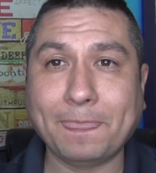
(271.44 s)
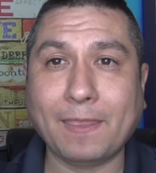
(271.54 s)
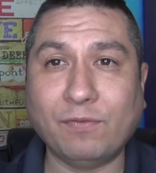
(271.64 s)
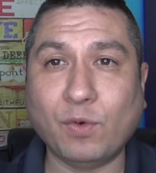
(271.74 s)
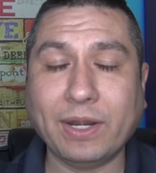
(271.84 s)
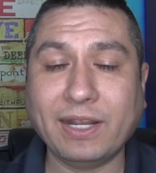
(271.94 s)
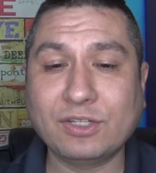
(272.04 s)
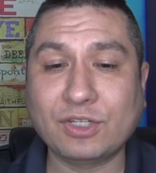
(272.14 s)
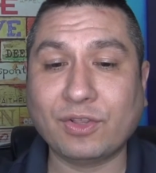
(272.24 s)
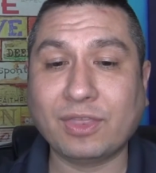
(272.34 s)
avoiding
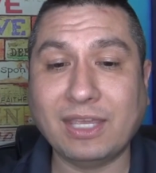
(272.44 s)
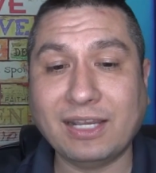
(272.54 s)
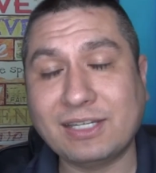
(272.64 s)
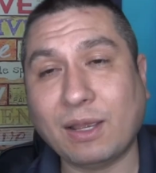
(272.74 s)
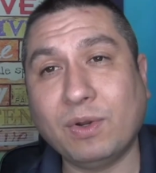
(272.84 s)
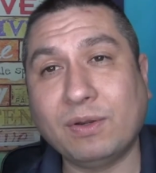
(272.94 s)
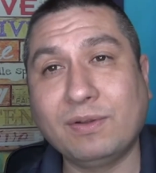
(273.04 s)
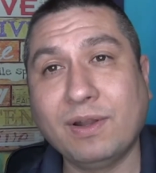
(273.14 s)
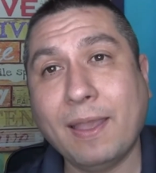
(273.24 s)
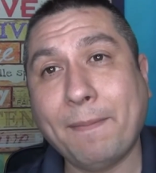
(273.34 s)
certain things that would
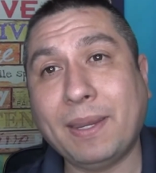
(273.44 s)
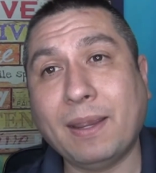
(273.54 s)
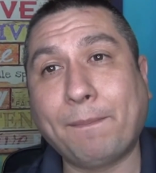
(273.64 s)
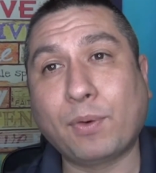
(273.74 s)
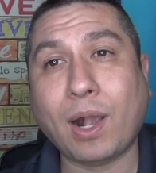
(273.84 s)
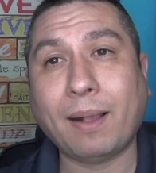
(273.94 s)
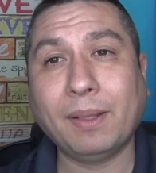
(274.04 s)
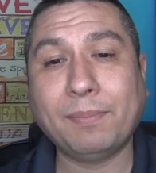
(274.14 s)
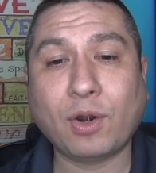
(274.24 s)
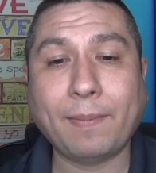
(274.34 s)
be a
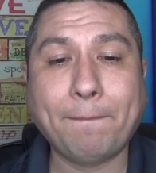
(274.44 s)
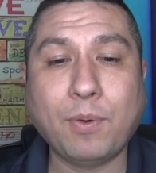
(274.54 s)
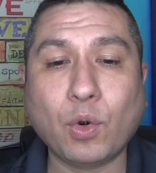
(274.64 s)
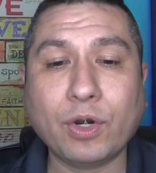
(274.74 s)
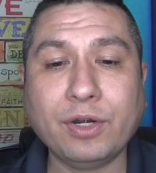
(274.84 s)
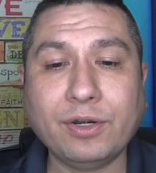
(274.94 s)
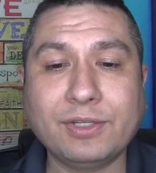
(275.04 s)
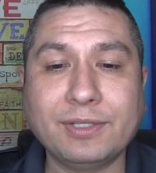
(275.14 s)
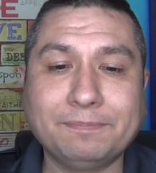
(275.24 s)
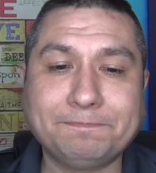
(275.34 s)
problem are
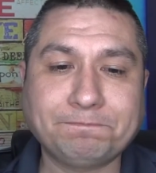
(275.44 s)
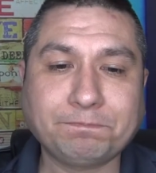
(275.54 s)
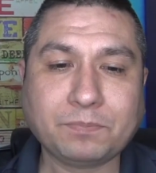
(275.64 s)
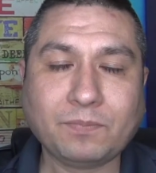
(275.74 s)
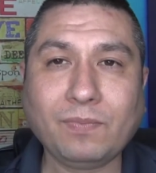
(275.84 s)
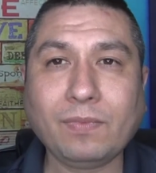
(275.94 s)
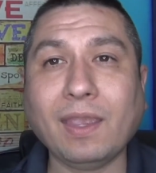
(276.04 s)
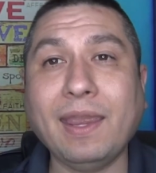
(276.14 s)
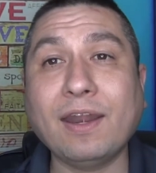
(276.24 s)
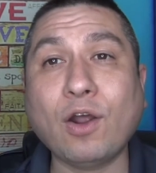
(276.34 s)
important.
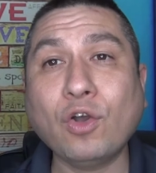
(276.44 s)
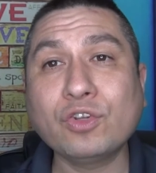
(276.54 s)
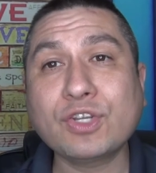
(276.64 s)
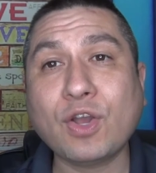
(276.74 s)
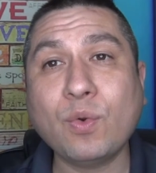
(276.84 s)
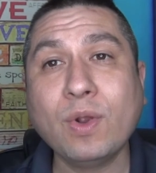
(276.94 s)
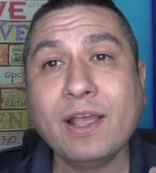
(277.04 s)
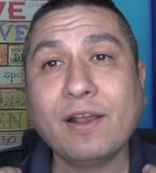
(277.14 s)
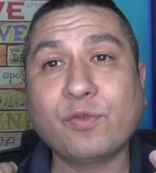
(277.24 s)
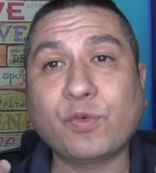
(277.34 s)
And also
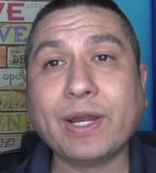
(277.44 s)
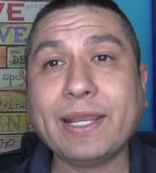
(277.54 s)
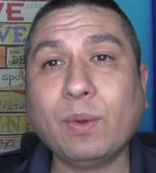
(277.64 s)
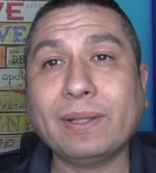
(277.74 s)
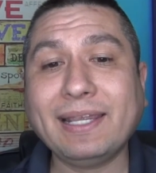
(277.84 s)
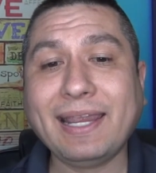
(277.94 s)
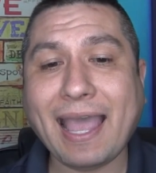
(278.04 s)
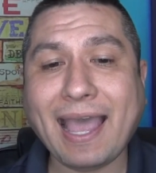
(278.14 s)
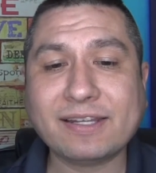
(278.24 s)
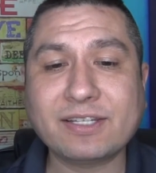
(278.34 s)
frequently
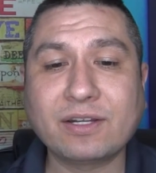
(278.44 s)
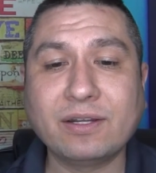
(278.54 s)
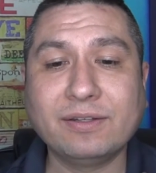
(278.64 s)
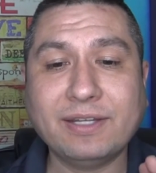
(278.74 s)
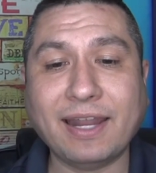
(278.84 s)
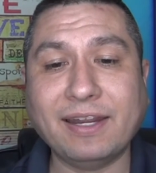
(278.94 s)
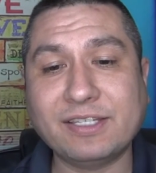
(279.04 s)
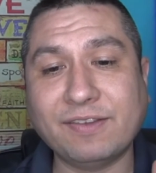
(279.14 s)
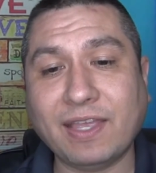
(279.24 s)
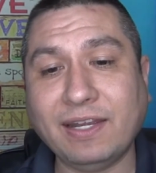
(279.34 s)
ask
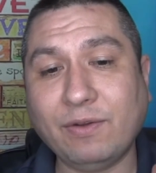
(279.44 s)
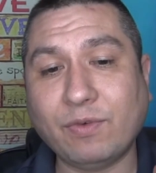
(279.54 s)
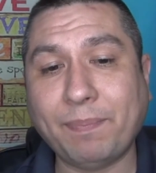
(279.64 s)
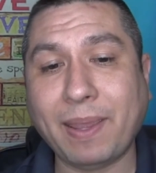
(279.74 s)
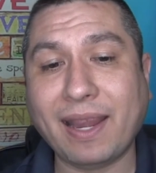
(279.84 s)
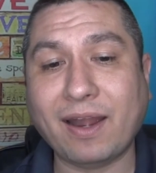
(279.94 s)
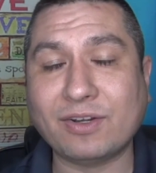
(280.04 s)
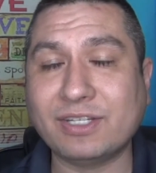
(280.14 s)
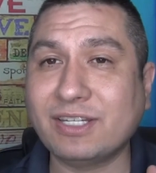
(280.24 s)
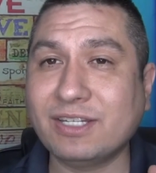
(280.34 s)
tenants if they need
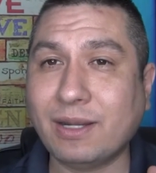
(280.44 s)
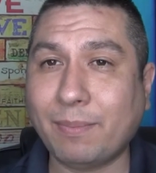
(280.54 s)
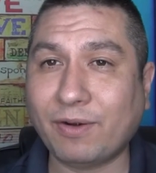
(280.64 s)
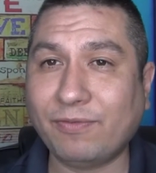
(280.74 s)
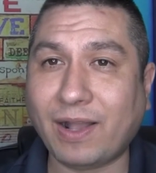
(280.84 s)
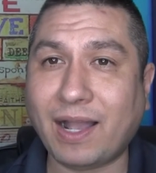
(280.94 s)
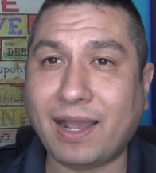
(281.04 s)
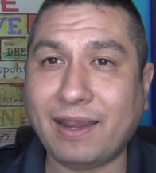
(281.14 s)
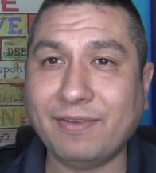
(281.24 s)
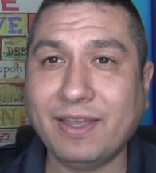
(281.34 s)
repairs. This is number
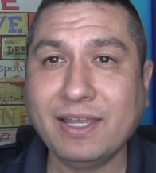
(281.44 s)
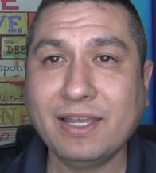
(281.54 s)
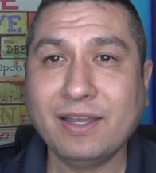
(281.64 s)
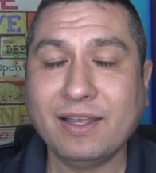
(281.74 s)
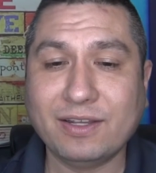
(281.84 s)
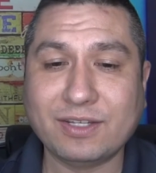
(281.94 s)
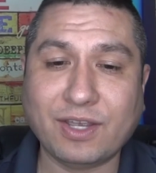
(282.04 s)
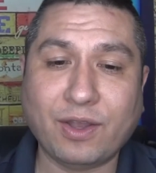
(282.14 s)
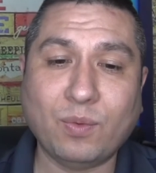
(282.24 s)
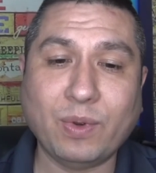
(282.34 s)
5.
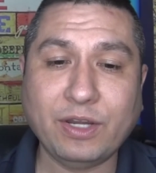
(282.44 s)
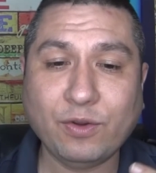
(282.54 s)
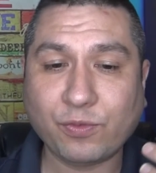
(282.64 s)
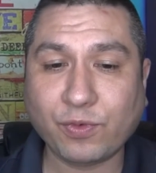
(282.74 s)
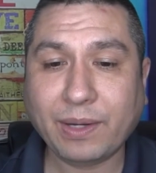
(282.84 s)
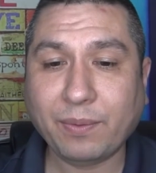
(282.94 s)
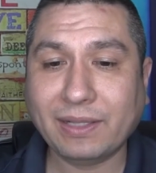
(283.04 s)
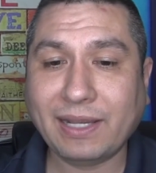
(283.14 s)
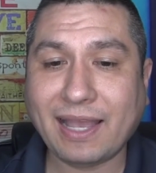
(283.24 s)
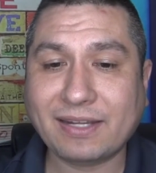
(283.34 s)
So when you
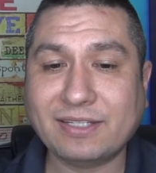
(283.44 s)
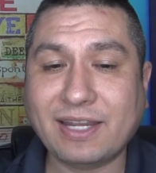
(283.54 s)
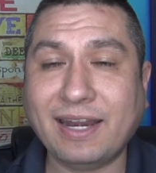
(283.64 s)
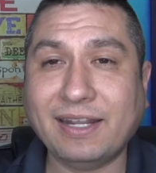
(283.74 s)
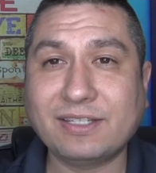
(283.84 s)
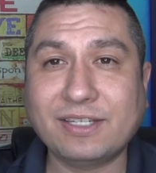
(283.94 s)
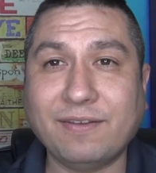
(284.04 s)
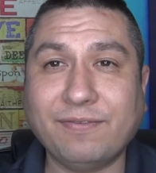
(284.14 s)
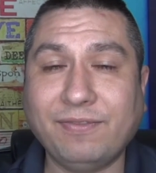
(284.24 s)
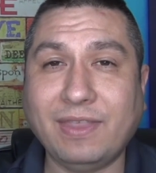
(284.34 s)
frequently ask tenants
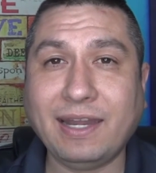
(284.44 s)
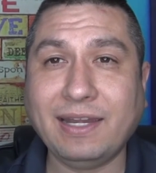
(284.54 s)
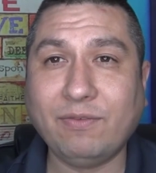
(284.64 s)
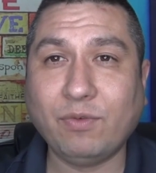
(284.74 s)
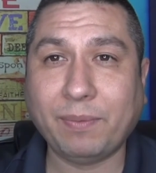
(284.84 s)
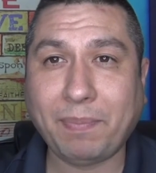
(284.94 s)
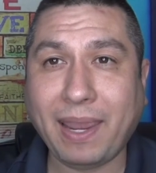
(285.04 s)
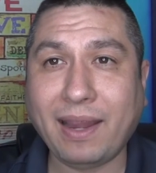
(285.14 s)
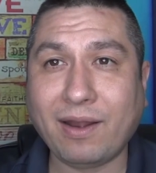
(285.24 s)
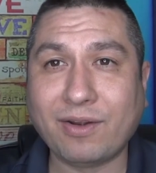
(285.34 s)
if they need
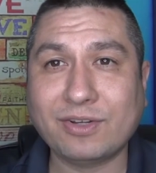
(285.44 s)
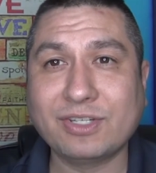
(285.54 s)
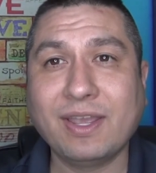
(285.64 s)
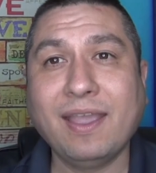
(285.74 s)
repairs,